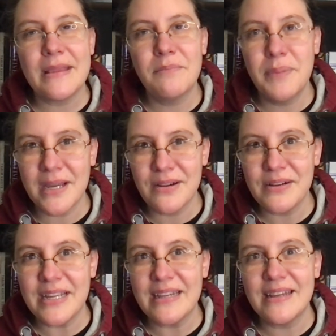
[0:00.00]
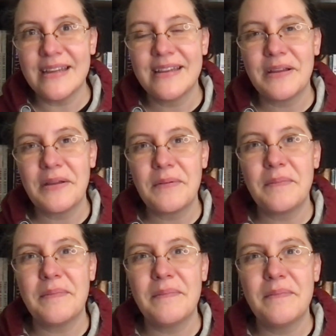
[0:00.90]
bickering
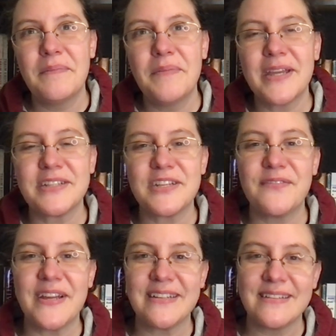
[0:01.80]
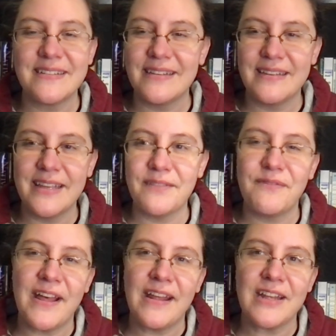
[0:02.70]
because
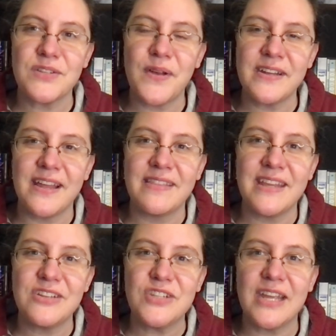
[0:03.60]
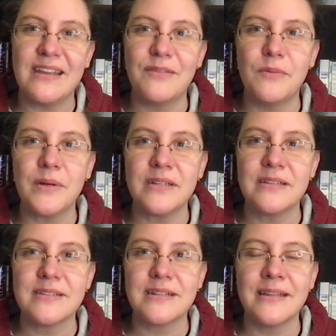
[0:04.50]
Kit has found out that Jade
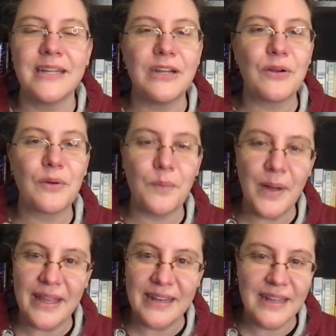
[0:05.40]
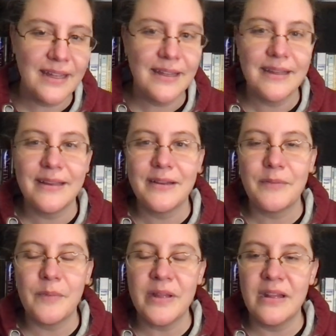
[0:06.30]
was letting her win
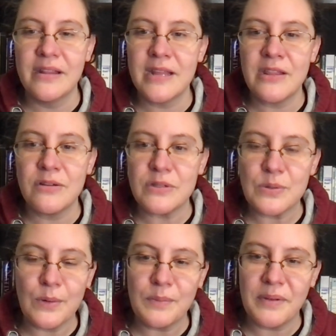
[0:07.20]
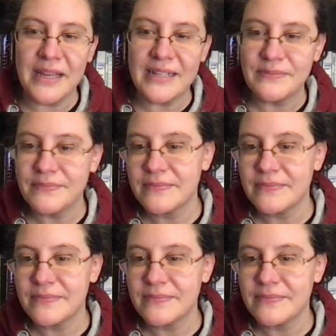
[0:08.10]
in their sword play.